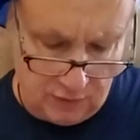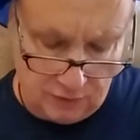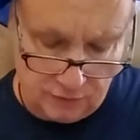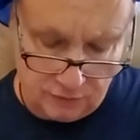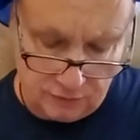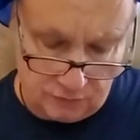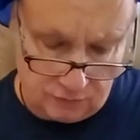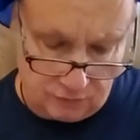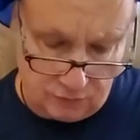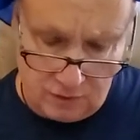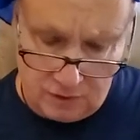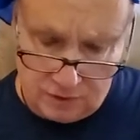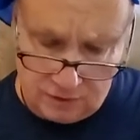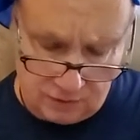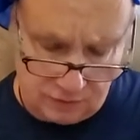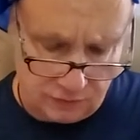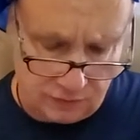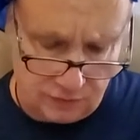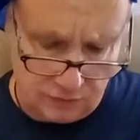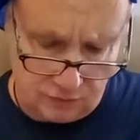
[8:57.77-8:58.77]
So they're not
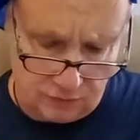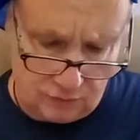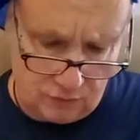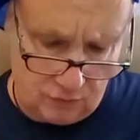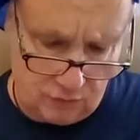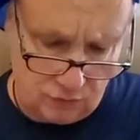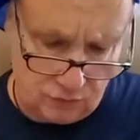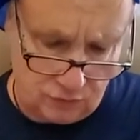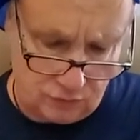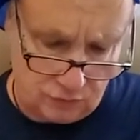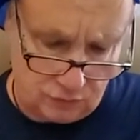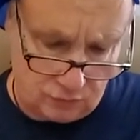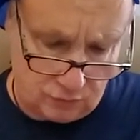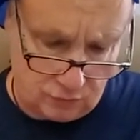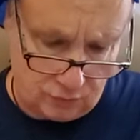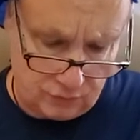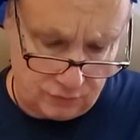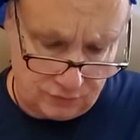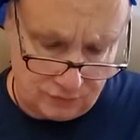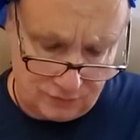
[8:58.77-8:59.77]
going to tell you those
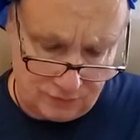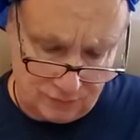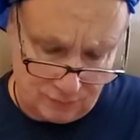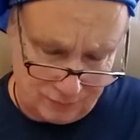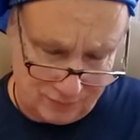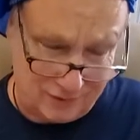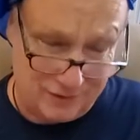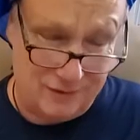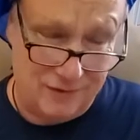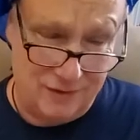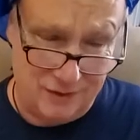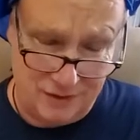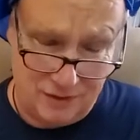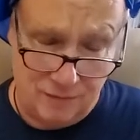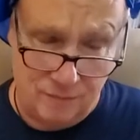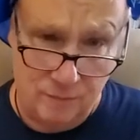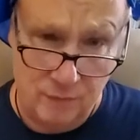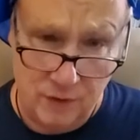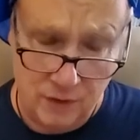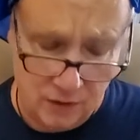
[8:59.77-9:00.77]
stories, and typically
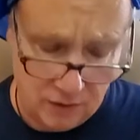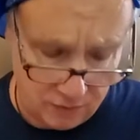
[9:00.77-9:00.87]
then,